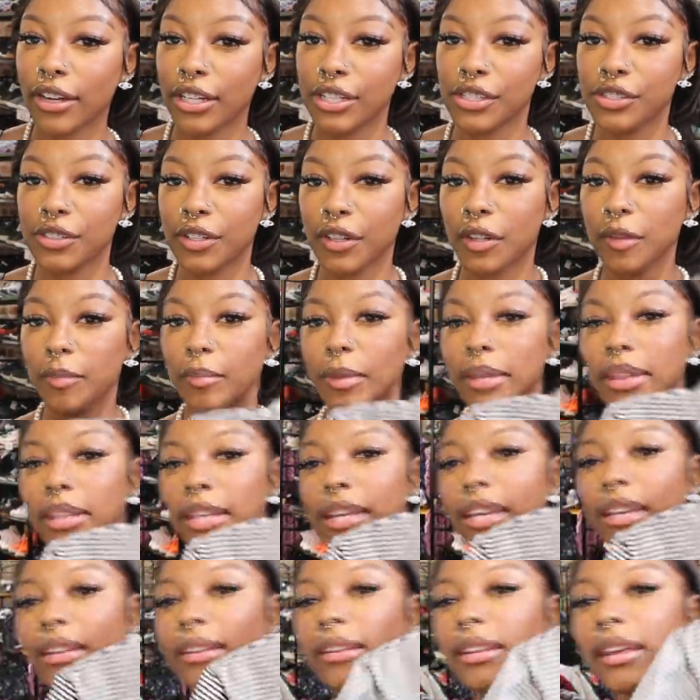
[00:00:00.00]
pretty sure. But
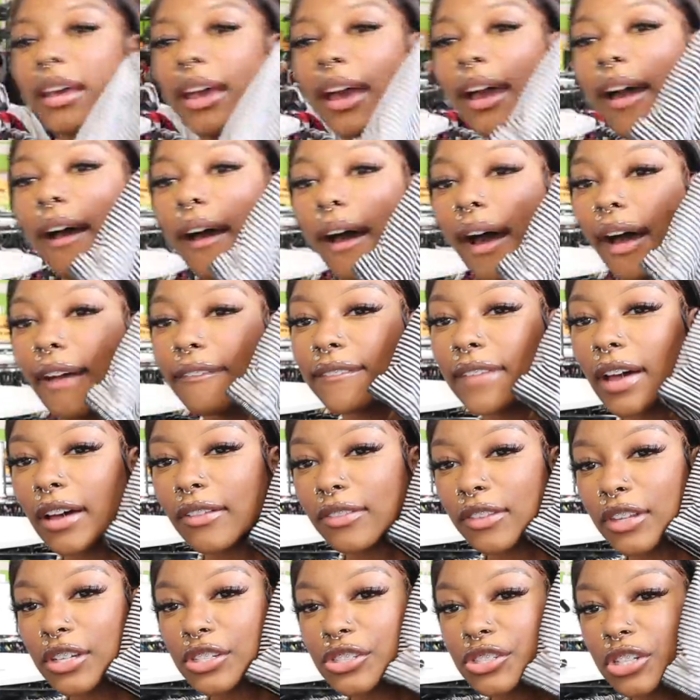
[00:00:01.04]
then I
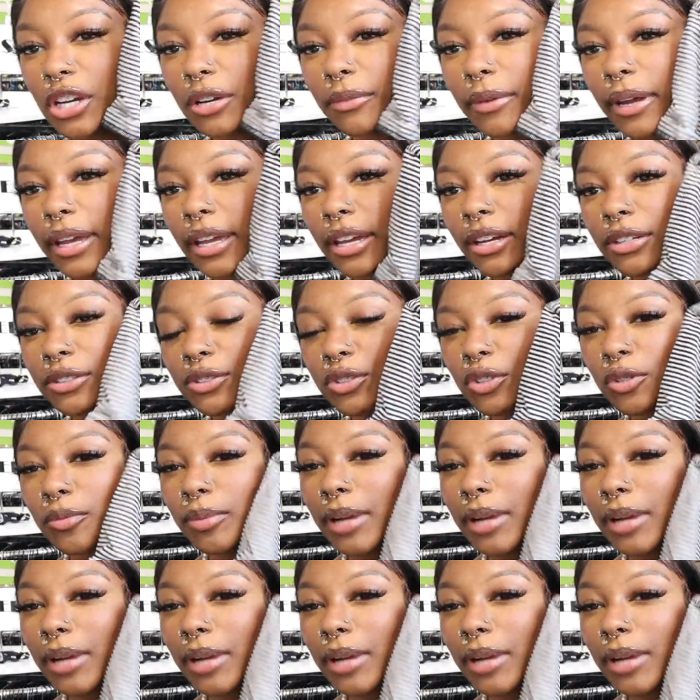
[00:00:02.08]
found this shirt right here too.